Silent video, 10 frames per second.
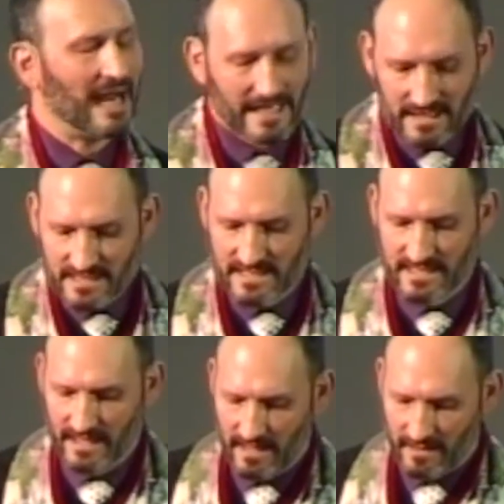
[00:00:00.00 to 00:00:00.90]
I can
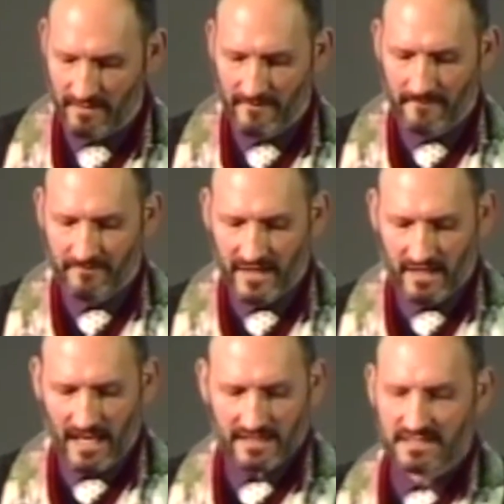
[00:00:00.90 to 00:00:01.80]
see
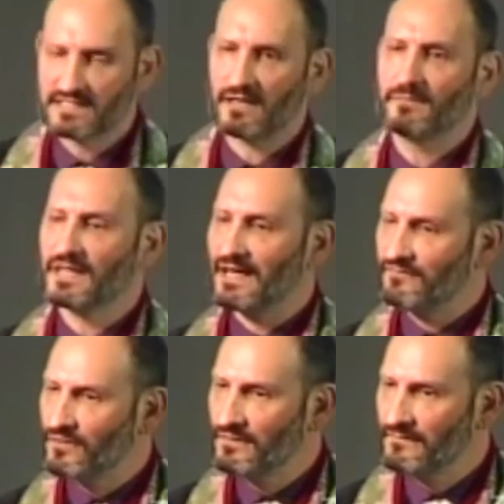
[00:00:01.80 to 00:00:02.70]
that on some
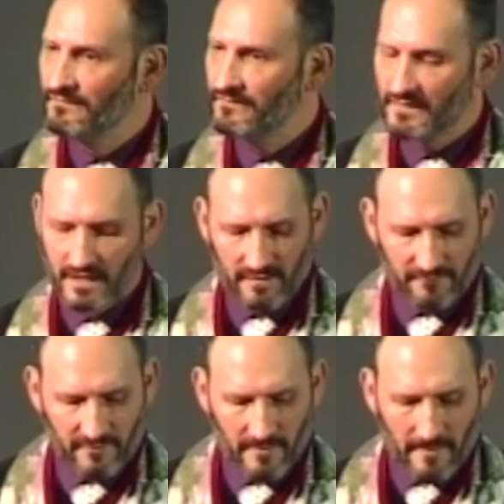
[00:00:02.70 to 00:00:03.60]
level,
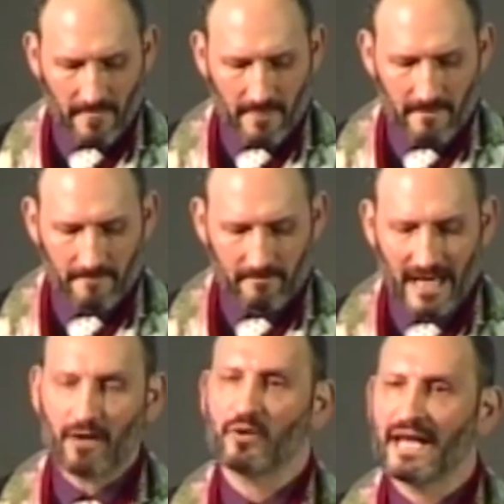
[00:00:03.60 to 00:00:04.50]
if
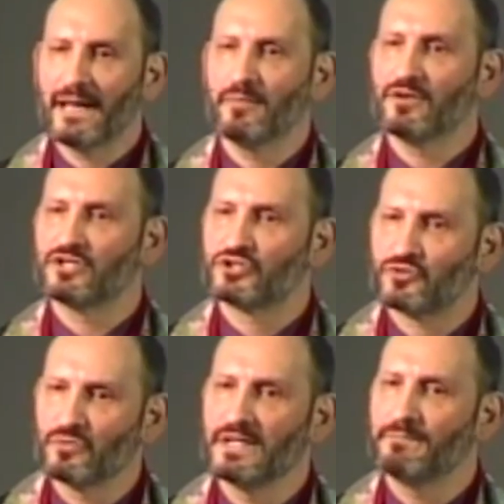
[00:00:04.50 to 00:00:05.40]
I were able to
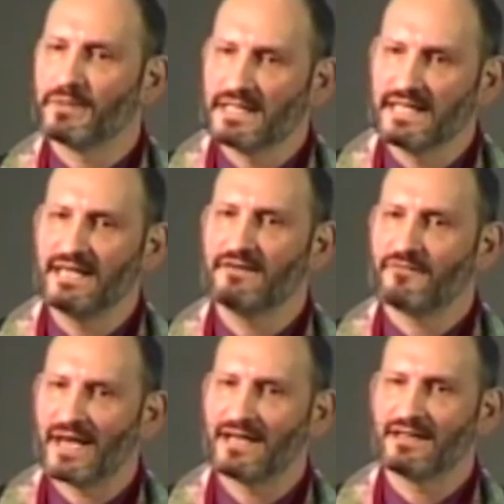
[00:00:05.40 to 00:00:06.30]
truly
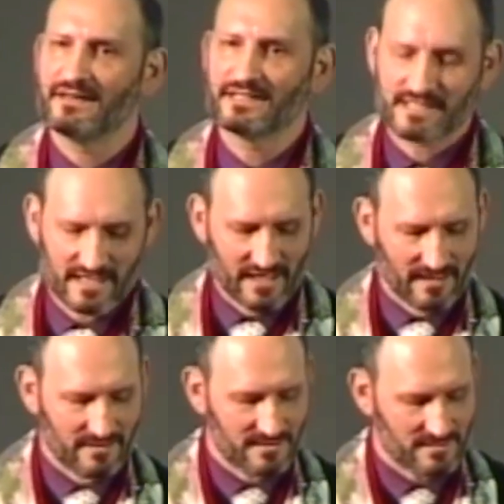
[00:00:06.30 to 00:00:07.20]
believe any of these
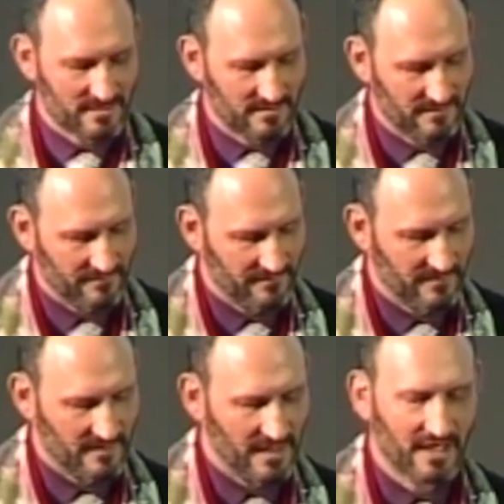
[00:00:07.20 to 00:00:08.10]
things,
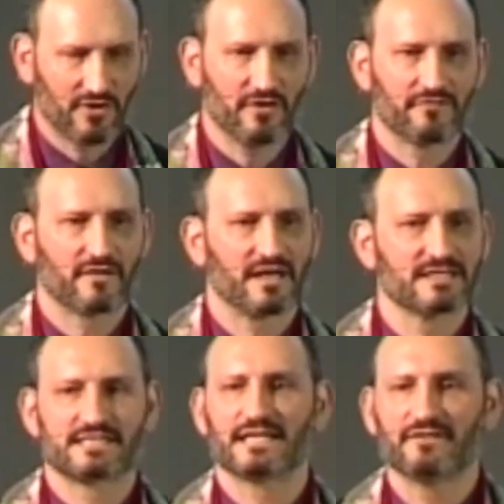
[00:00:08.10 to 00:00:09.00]
it could have
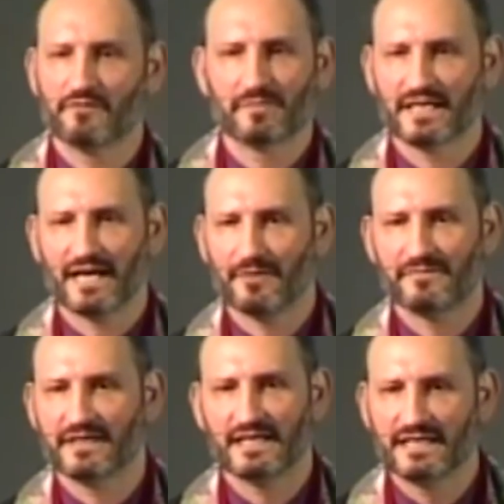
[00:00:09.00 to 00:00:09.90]
conceivably
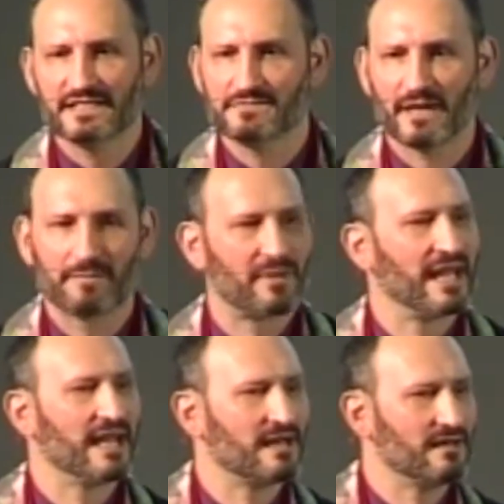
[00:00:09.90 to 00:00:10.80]
helped to ease my
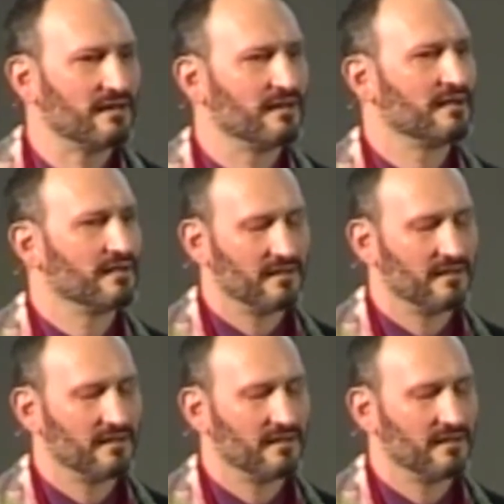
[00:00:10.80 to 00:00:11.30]
pain.